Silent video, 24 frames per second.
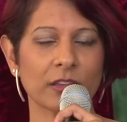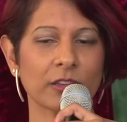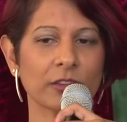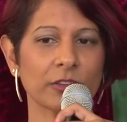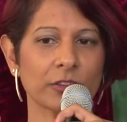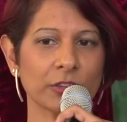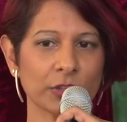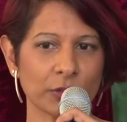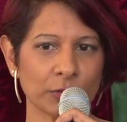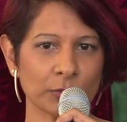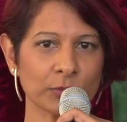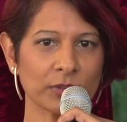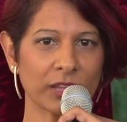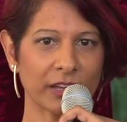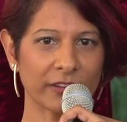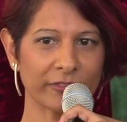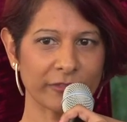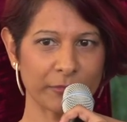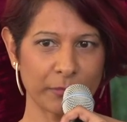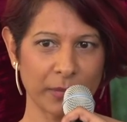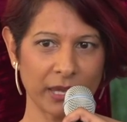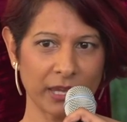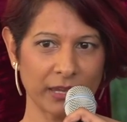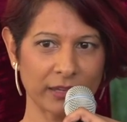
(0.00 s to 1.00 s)
You love
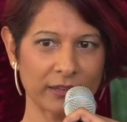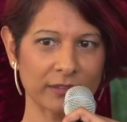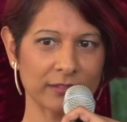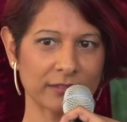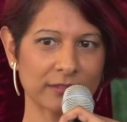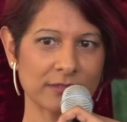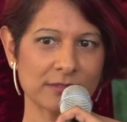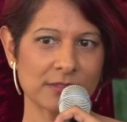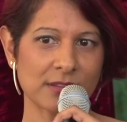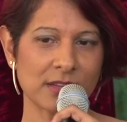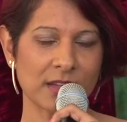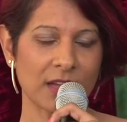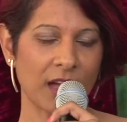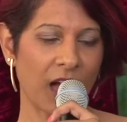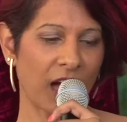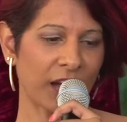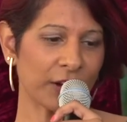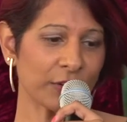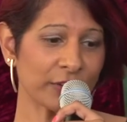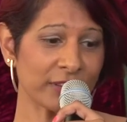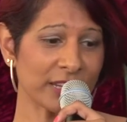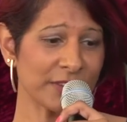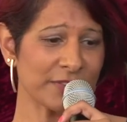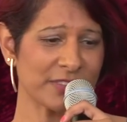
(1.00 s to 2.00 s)
me. I
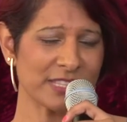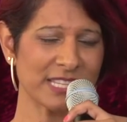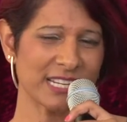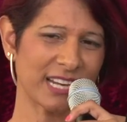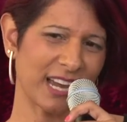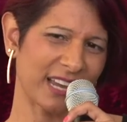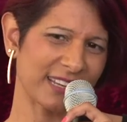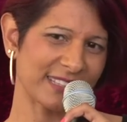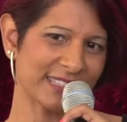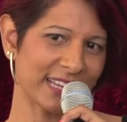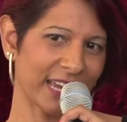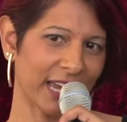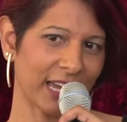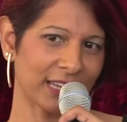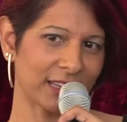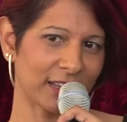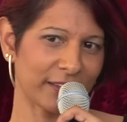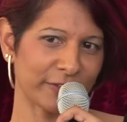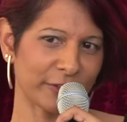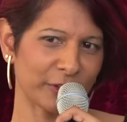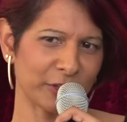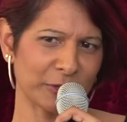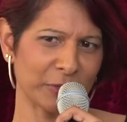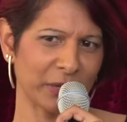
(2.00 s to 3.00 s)
don't even think I say I
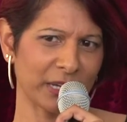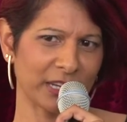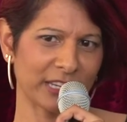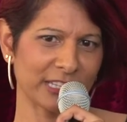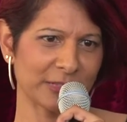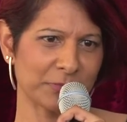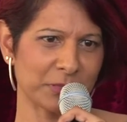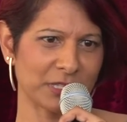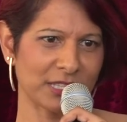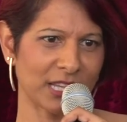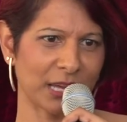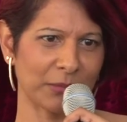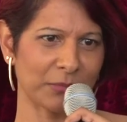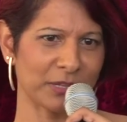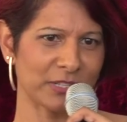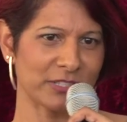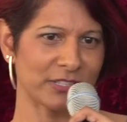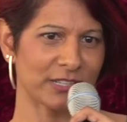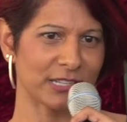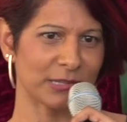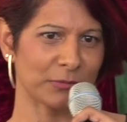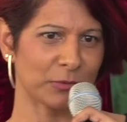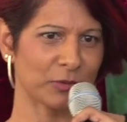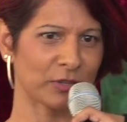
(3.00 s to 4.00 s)
love you to my husband that much
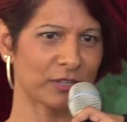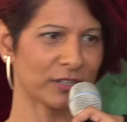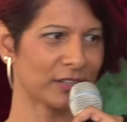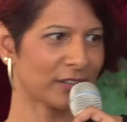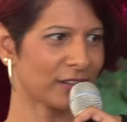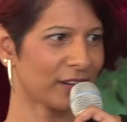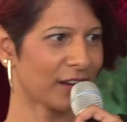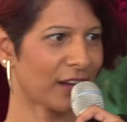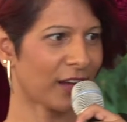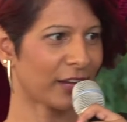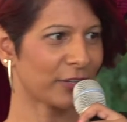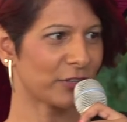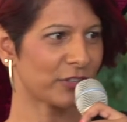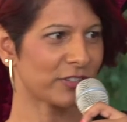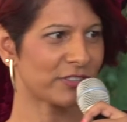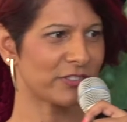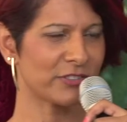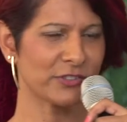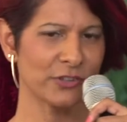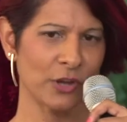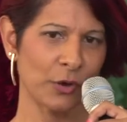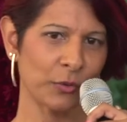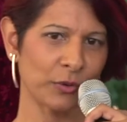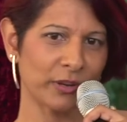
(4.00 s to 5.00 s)
anymore. I just
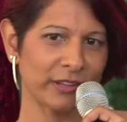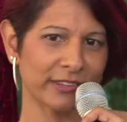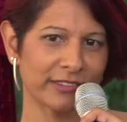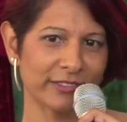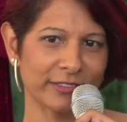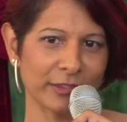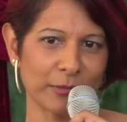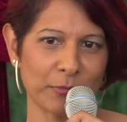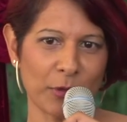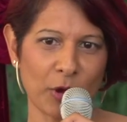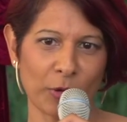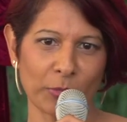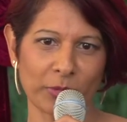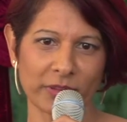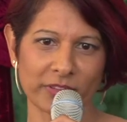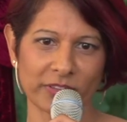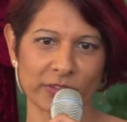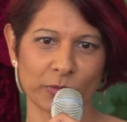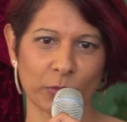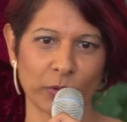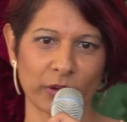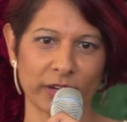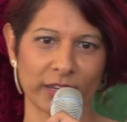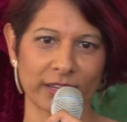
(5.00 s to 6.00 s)
notice the
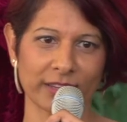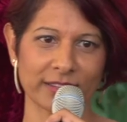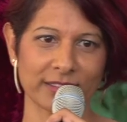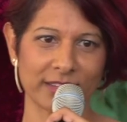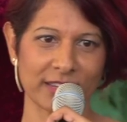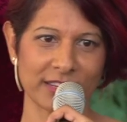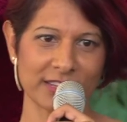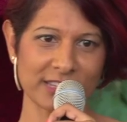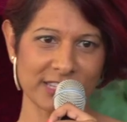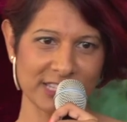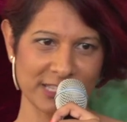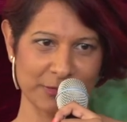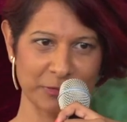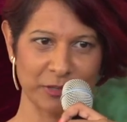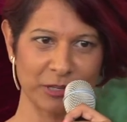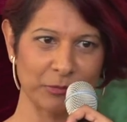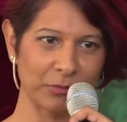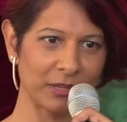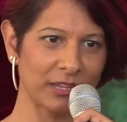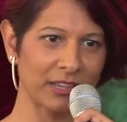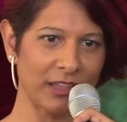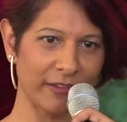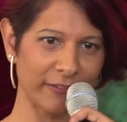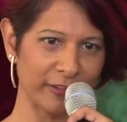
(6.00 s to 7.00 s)
moments where he's
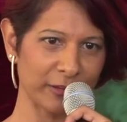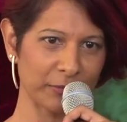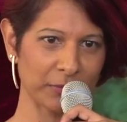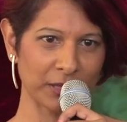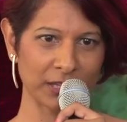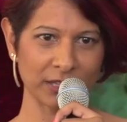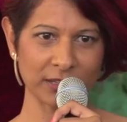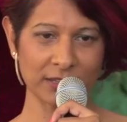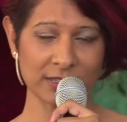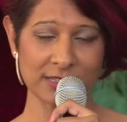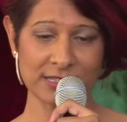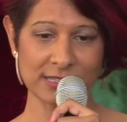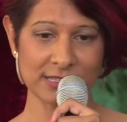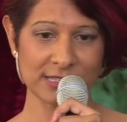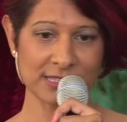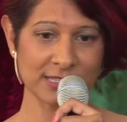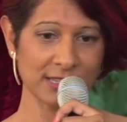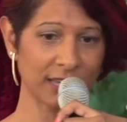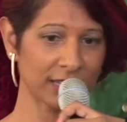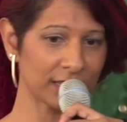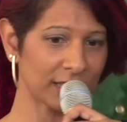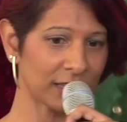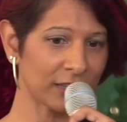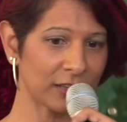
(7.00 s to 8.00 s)
indisputably loving me,
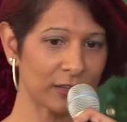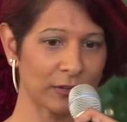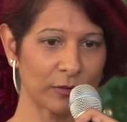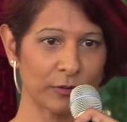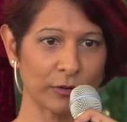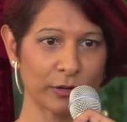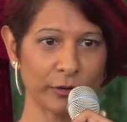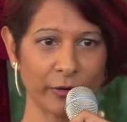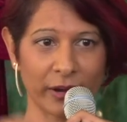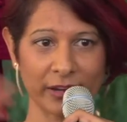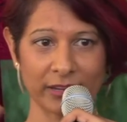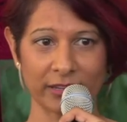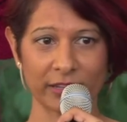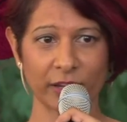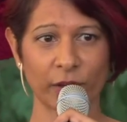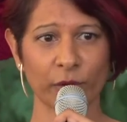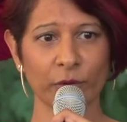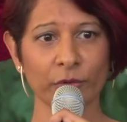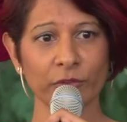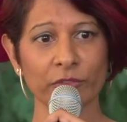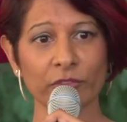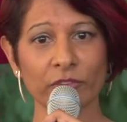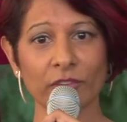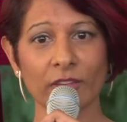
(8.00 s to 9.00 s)
subtle or
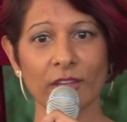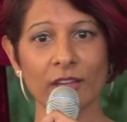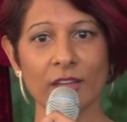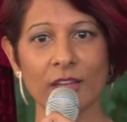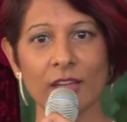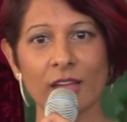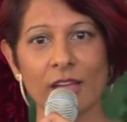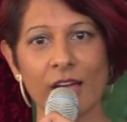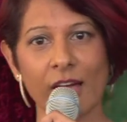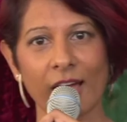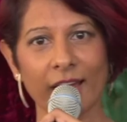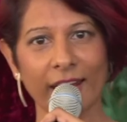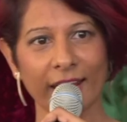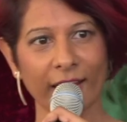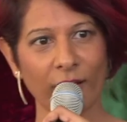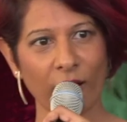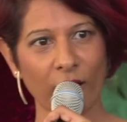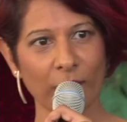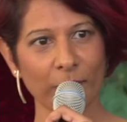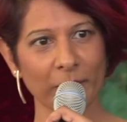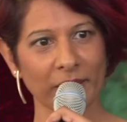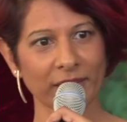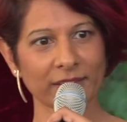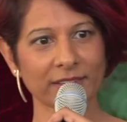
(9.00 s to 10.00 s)
grandiose, and I
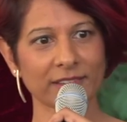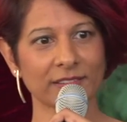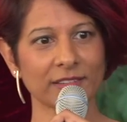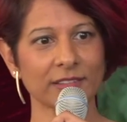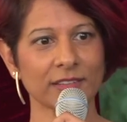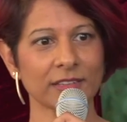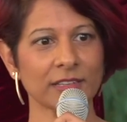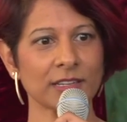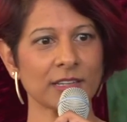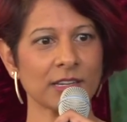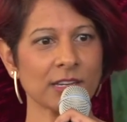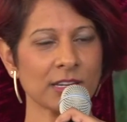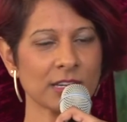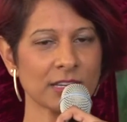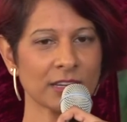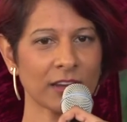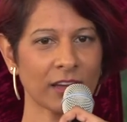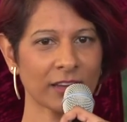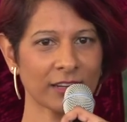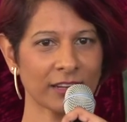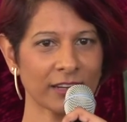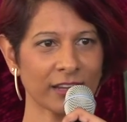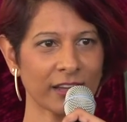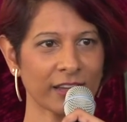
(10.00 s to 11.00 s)
comment.
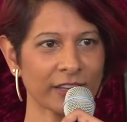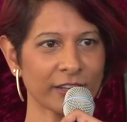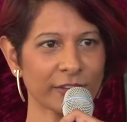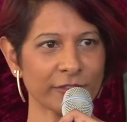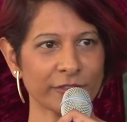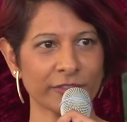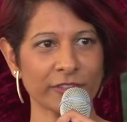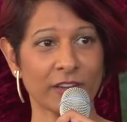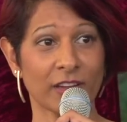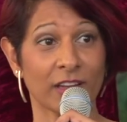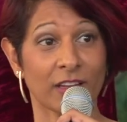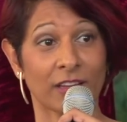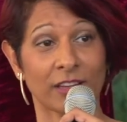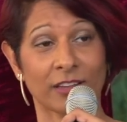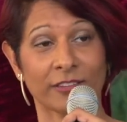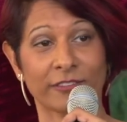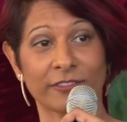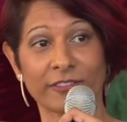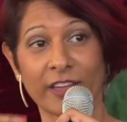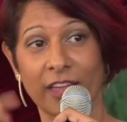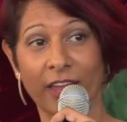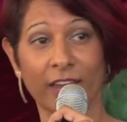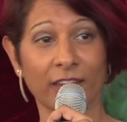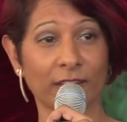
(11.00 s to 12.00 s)
Not in a kind of
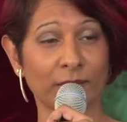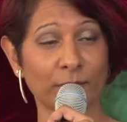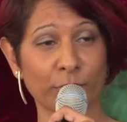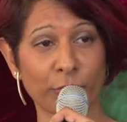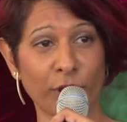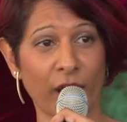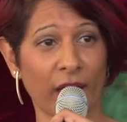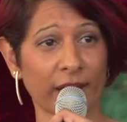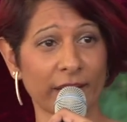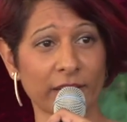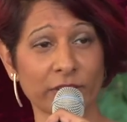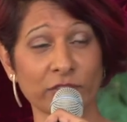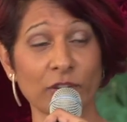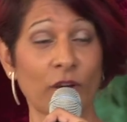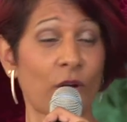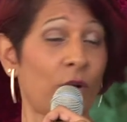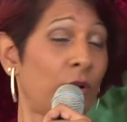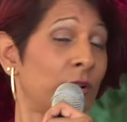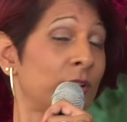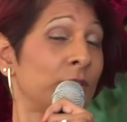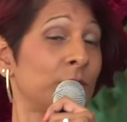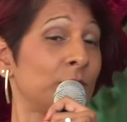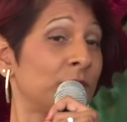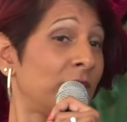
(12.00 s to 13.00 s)
vain, braggish, oh,
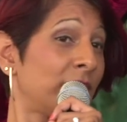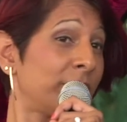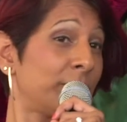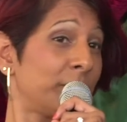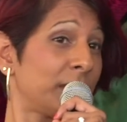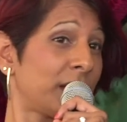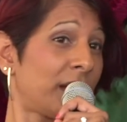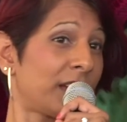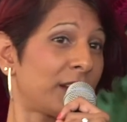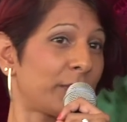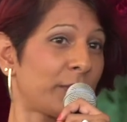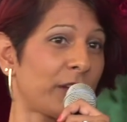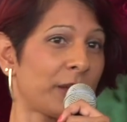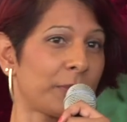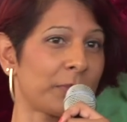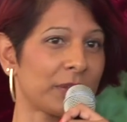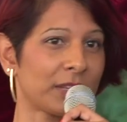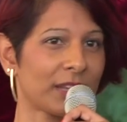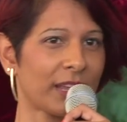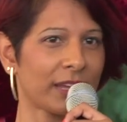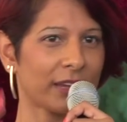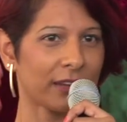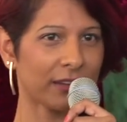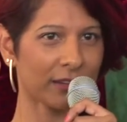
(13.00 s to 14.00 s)
you love me kind of way,
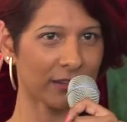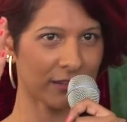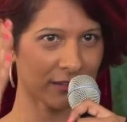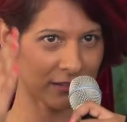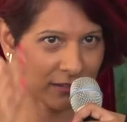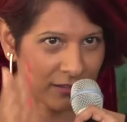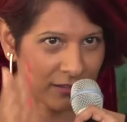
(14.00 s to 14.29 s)
but like,